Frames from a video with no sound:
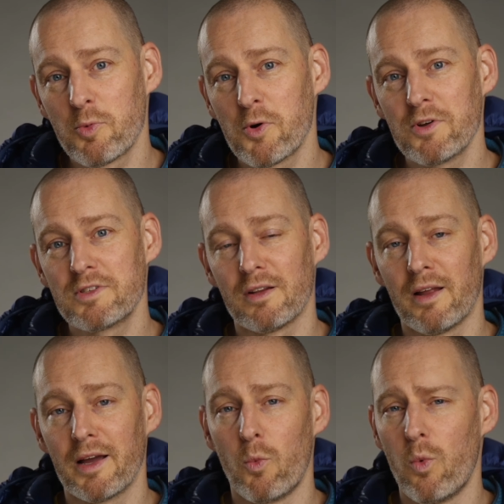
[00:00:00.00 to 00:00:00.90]
words
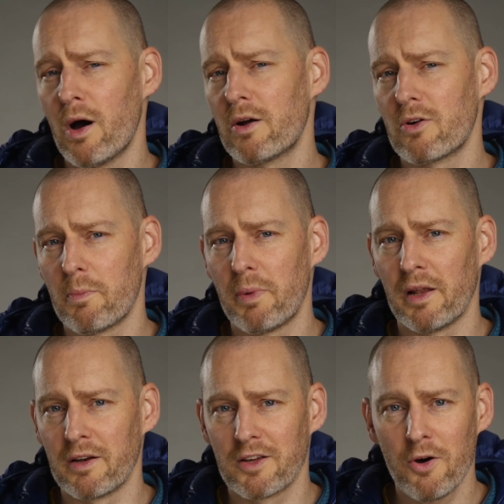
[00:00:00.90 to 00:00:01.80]
like water repellent